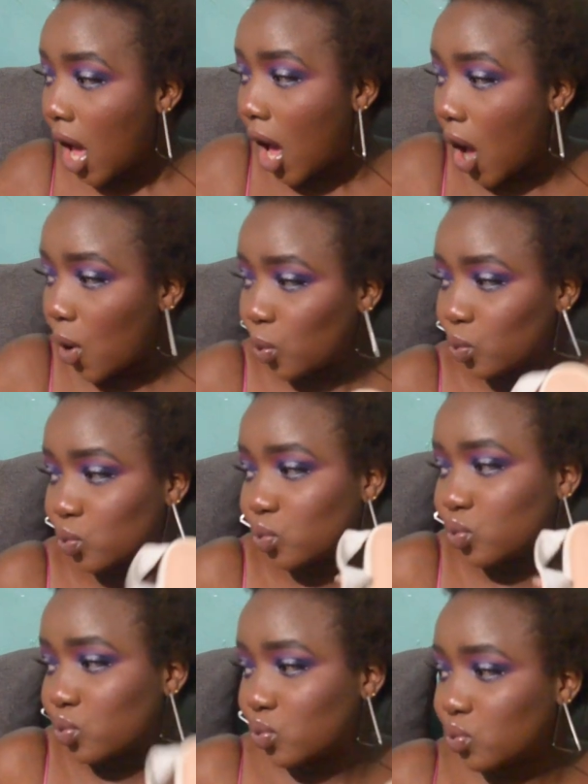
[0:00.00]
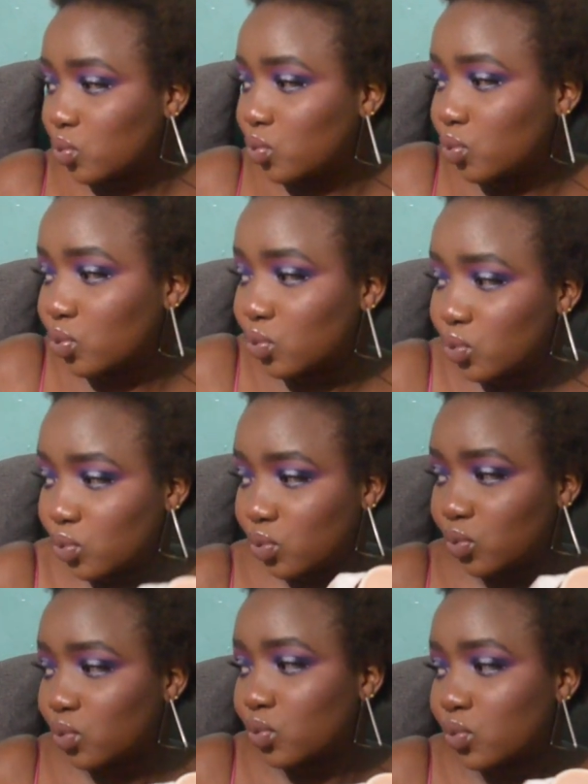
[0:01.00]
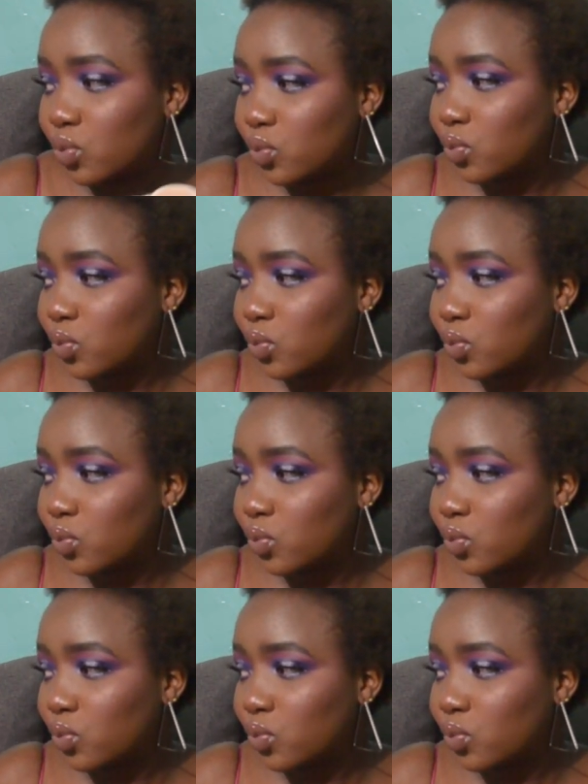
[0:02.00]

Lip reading: [no speech]